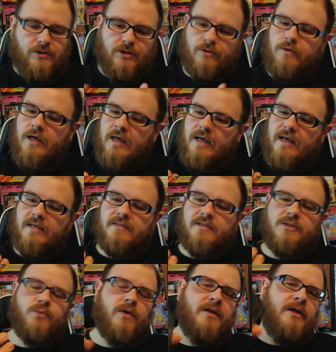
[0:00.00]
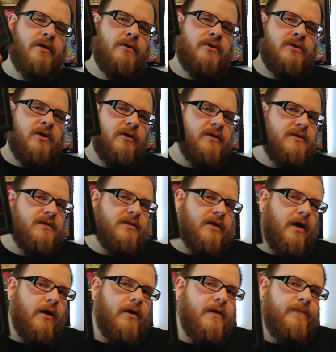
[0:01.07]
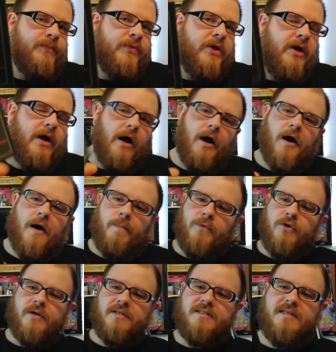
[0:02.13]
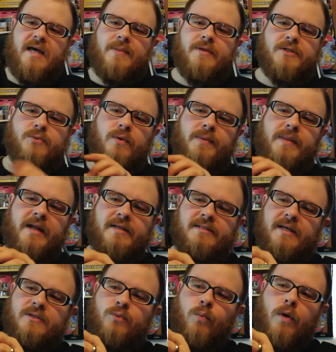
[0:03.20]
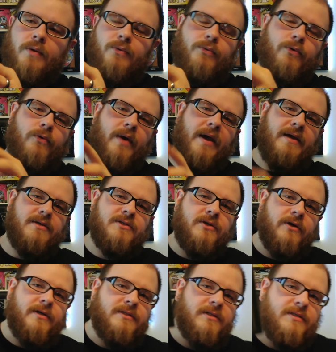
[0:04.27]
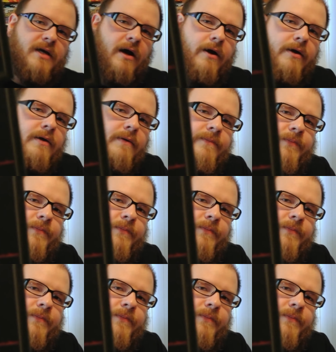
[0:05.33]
you is this one here, Circus Atari. You can see on this one that it says 1 through 8 Circus Atari,